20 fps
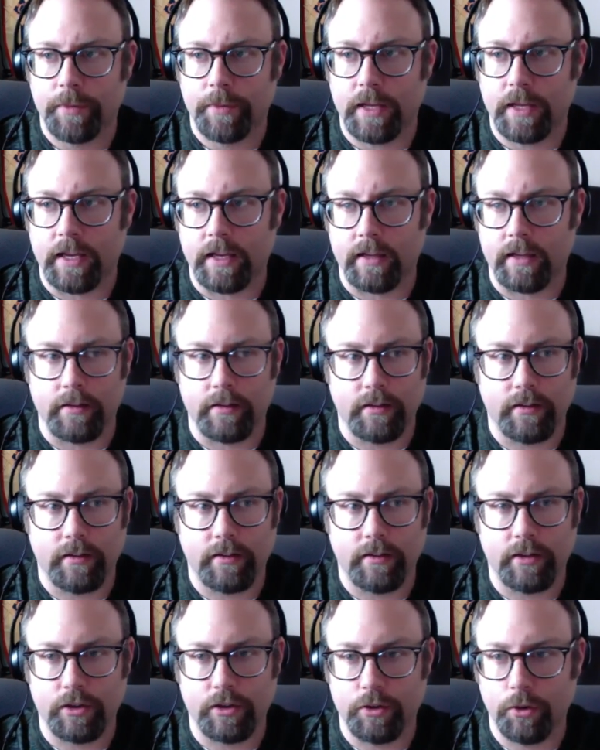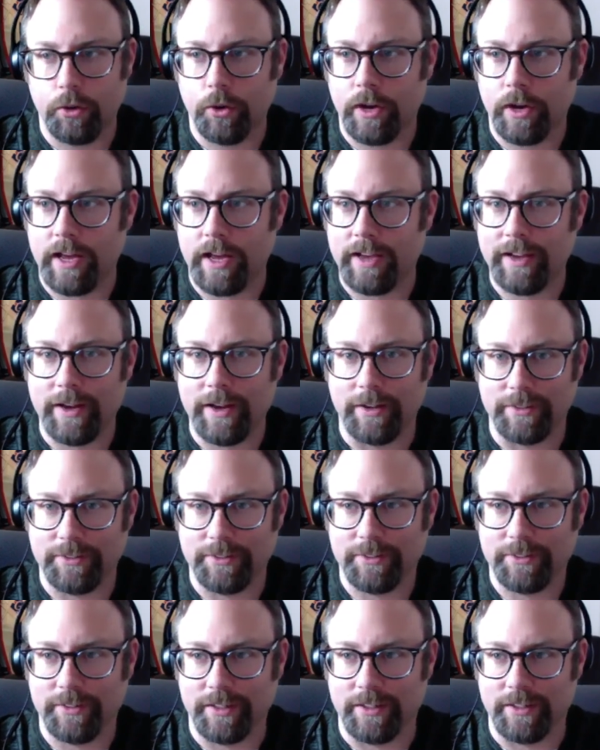And the Google
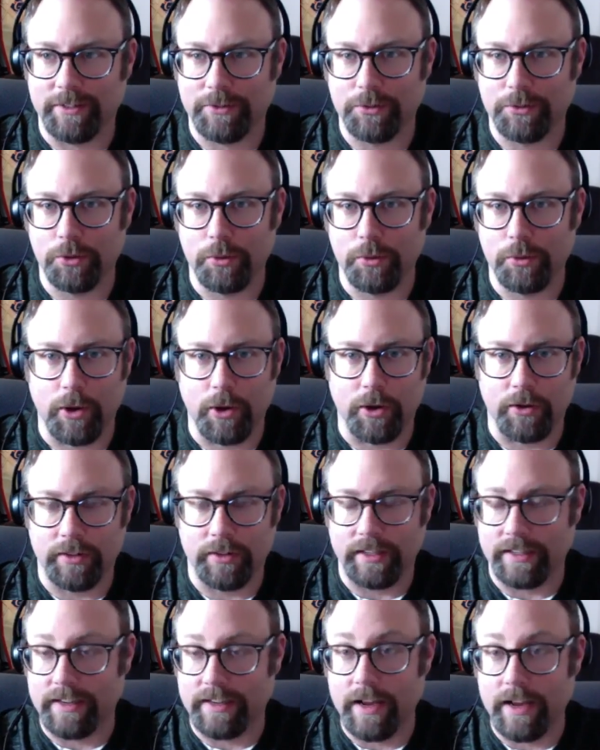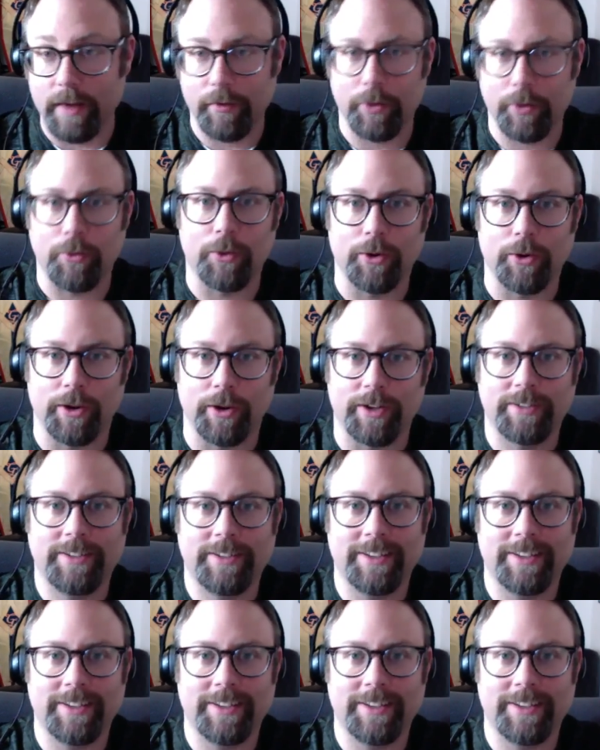Hangouts toolbar thing never worked,